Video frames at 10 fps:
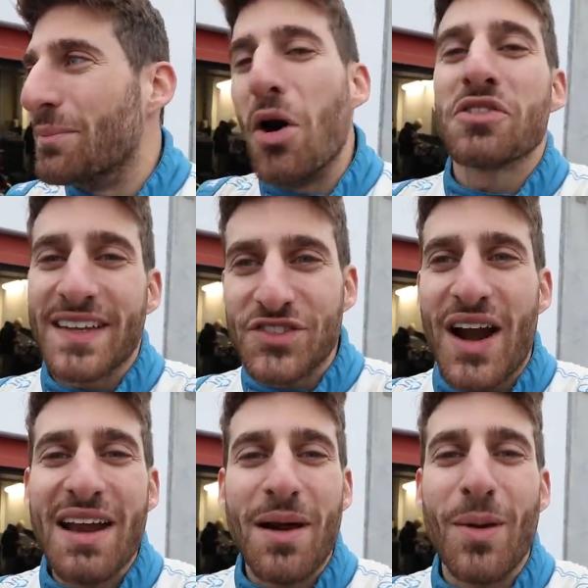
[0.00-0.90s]
the most
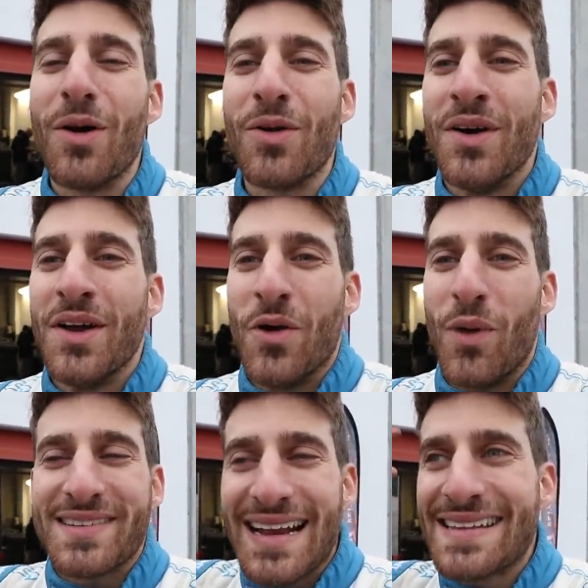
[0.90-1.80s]
undrivable
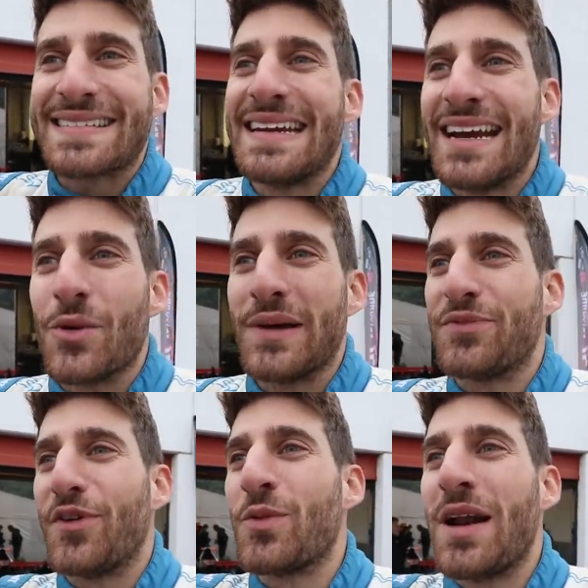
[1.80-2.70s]
was last year with
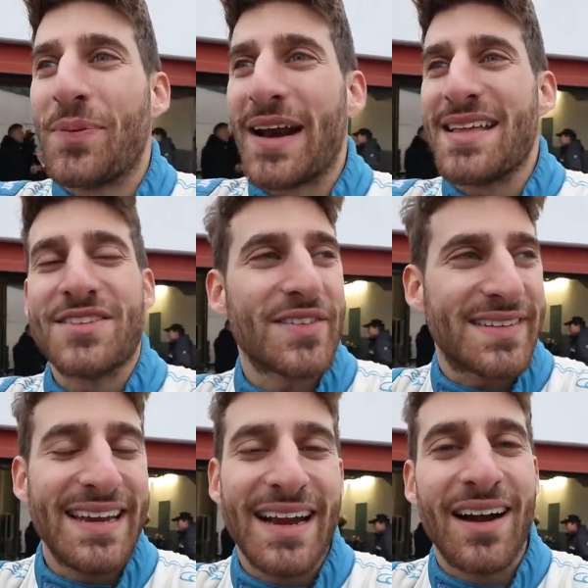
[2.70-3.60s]
Formula
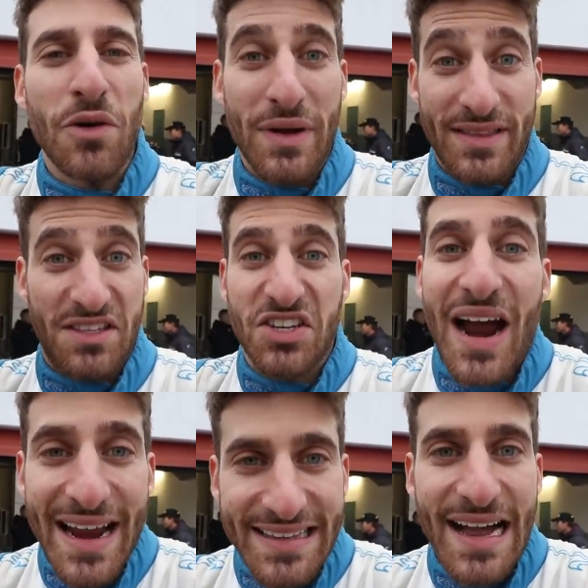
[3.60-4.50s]
Predators here with
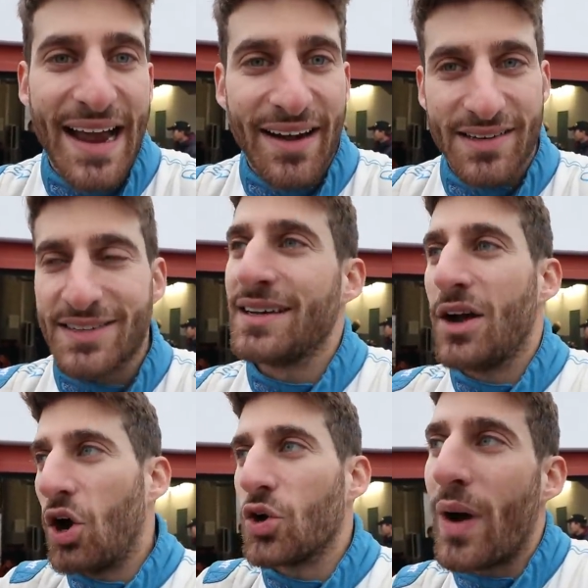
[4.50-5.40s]
dry tires
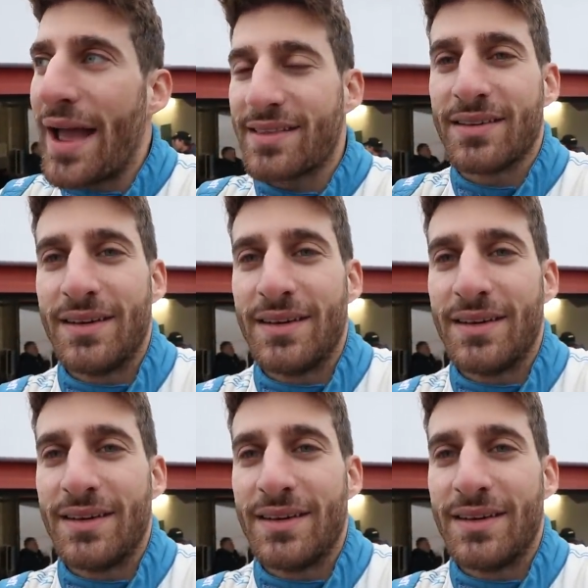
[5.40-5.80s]
on wet.